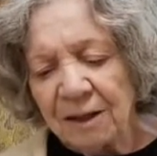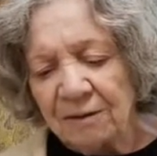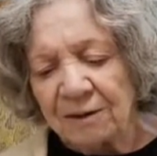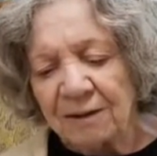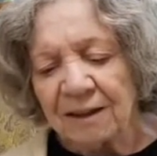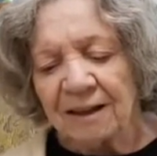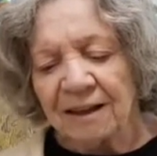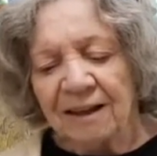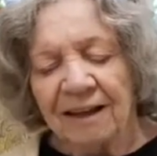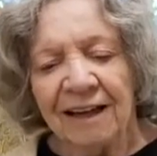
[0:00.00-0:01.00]
really a
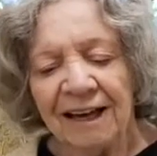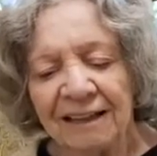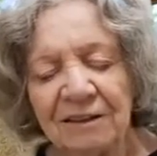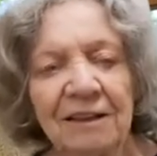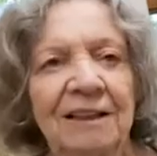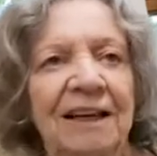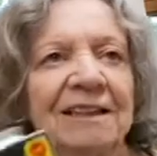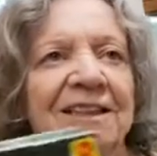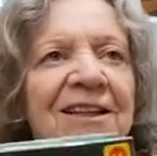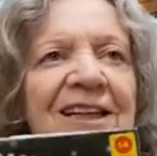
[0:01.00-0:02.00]
thriller.
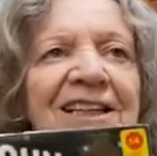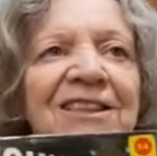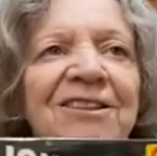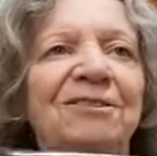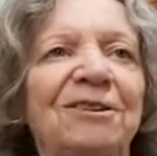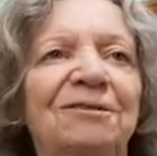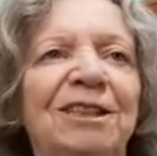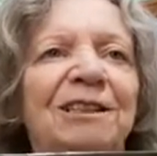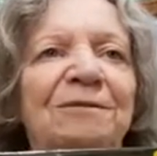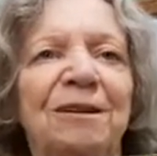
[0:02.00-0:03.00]
And
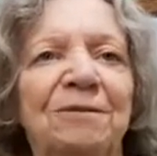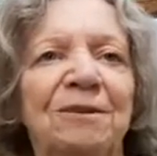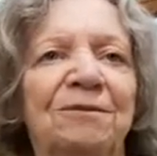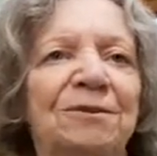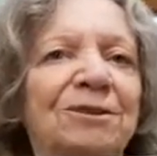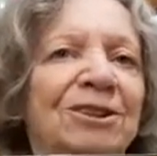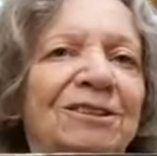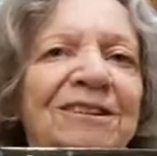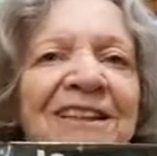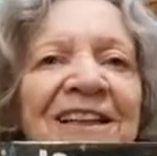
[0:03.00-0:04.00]
he's also
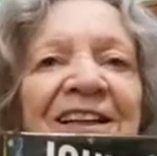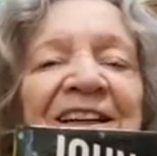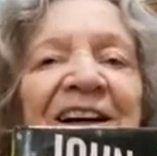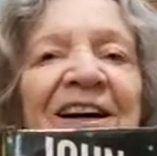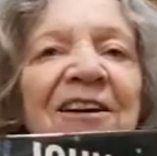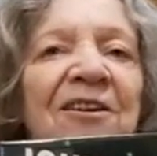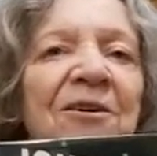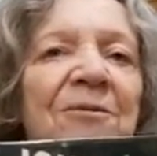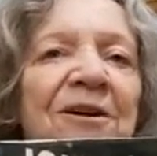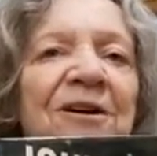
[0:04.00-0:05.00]
teamed up with Virgil,
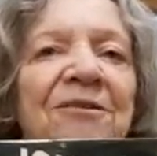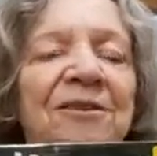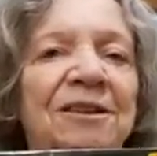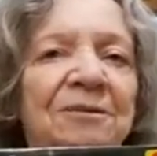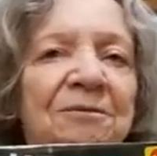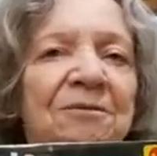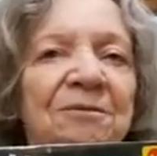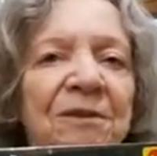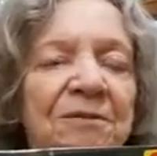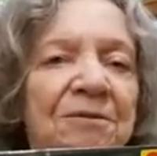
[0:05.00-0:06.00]
another
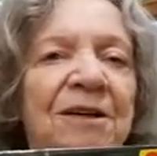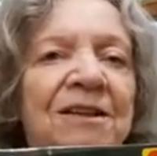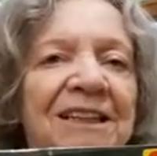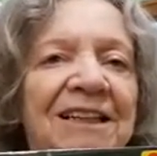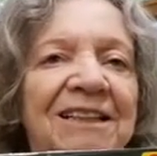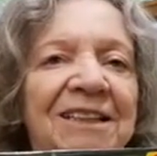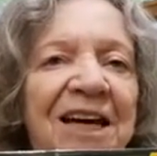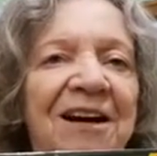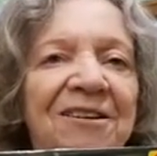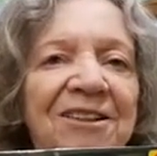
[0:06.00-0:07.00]
one of his
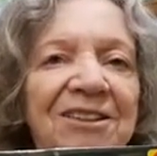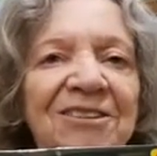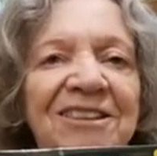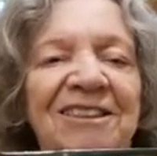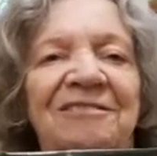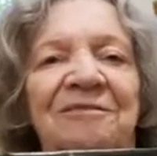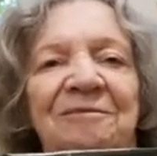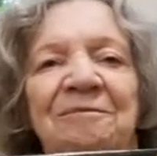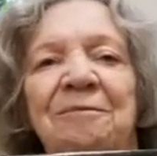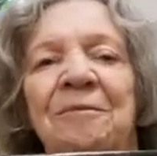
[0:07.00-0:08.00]
really nice
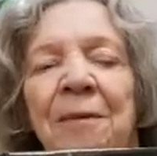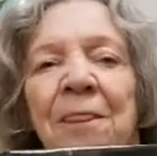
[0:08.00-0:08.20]
characters.